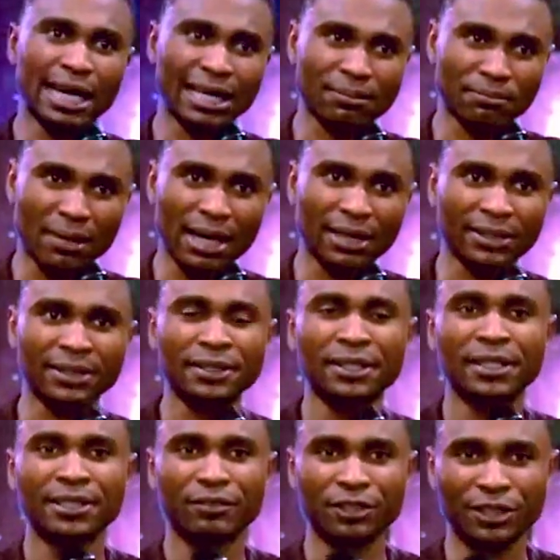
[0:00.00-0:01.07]
That mark,
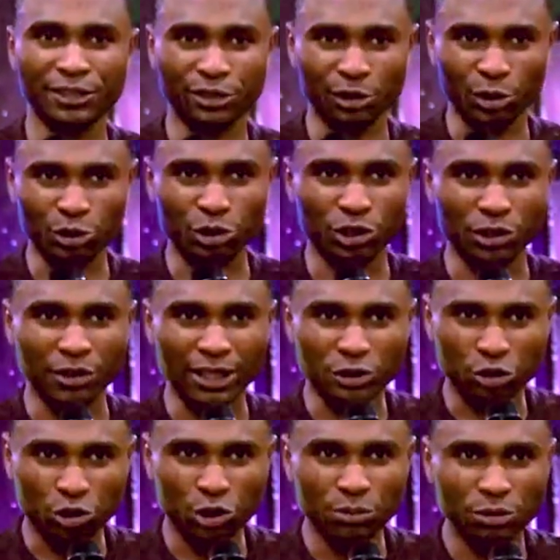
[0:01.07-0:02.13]
if you need to go to the
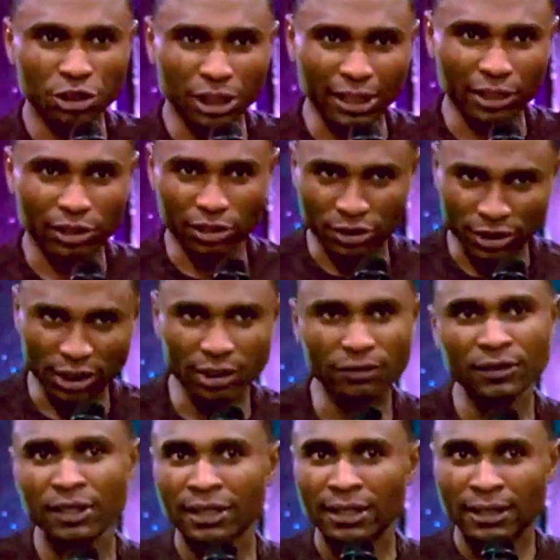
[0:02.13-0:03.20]
restroom, check
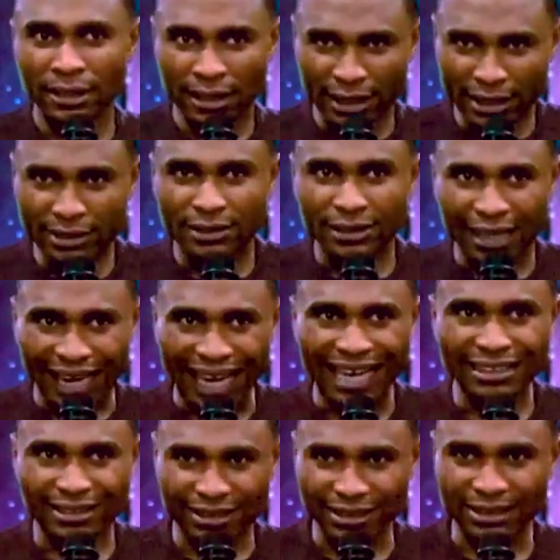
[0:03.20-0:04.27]
yourself. It
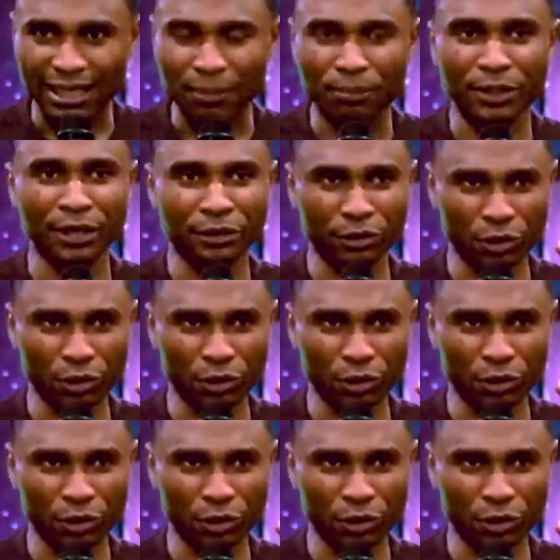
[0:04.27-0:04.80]
has disappeared.